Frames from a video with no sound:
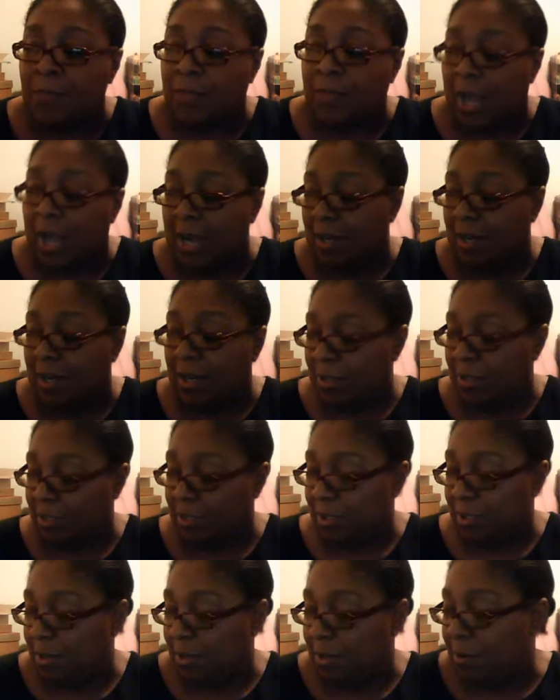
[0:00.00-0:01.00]
I
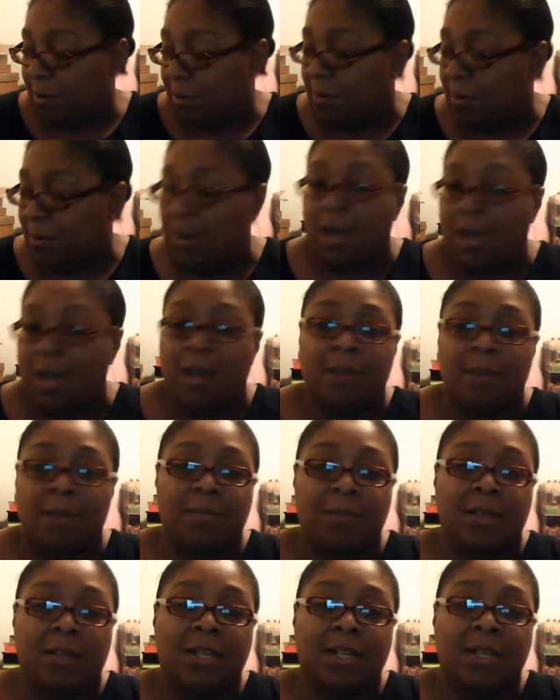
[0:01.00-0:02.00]
also,
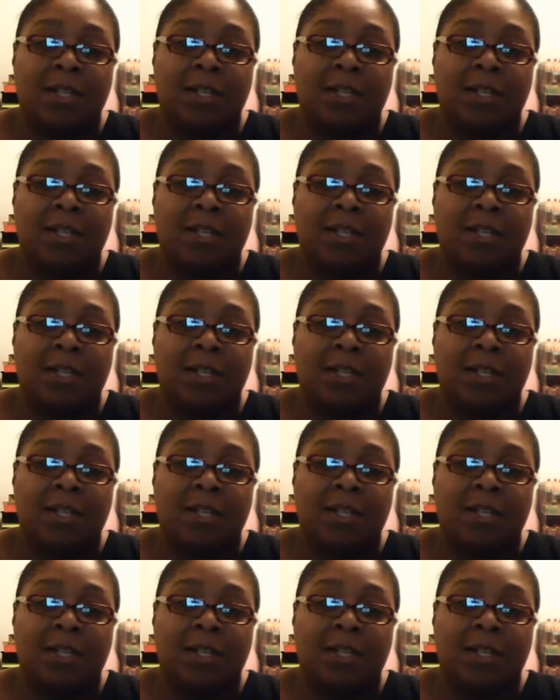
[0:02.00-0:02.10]
because